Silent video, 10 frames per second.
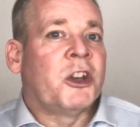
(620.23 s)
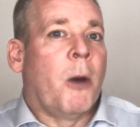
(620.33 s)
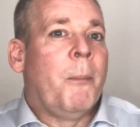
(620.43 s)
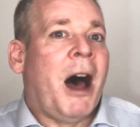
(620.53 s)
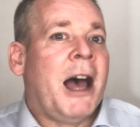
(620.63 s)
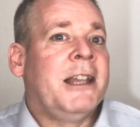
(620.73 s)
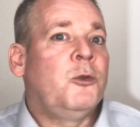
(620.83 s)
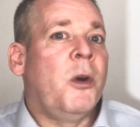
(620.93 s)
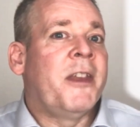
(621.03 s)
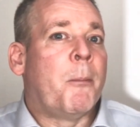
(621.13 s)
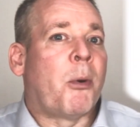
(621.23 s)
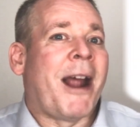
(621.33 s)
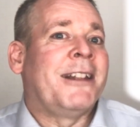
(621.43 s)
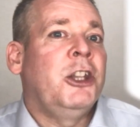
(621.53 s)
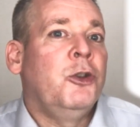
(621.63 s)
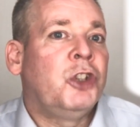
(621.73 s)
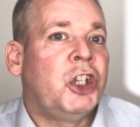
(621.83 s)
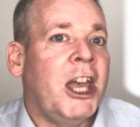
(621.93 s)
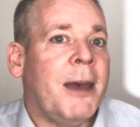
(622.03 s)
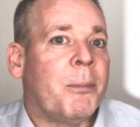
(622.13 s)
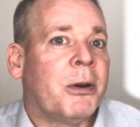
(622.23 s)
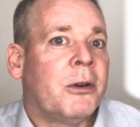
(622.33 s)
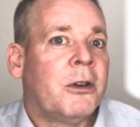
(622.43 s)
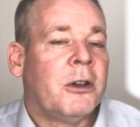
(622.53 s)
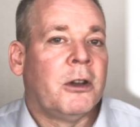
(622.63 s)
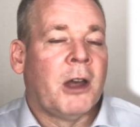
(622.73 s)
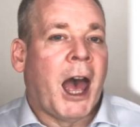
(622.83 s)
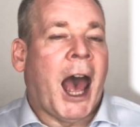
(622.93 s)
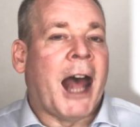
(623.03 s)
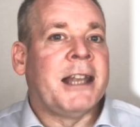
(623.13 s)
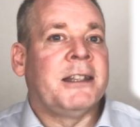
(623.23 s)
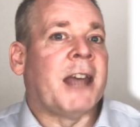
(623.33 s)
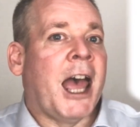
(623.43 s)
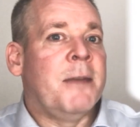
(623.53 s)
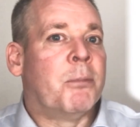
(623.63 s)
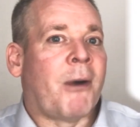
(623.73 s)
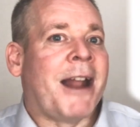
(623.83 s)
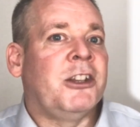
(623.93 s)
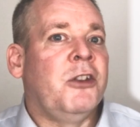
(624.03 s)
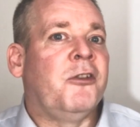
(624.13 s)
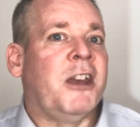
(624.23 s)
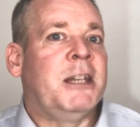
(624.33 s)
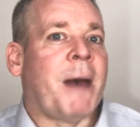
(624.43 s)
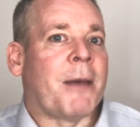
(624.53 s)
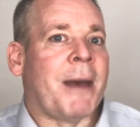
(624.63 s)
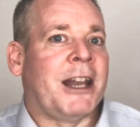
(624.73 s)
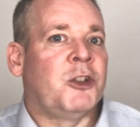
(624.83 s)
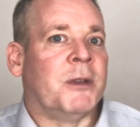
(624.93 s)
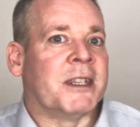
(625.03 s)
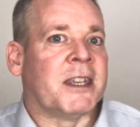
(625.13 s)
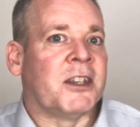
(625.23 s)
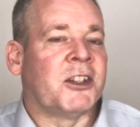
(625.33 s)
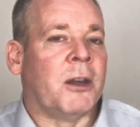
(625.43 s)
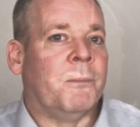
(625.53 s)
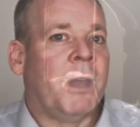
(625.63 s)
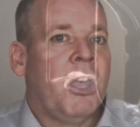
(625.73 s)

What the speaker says: combined with a brand new chip and a brand new feedback management system.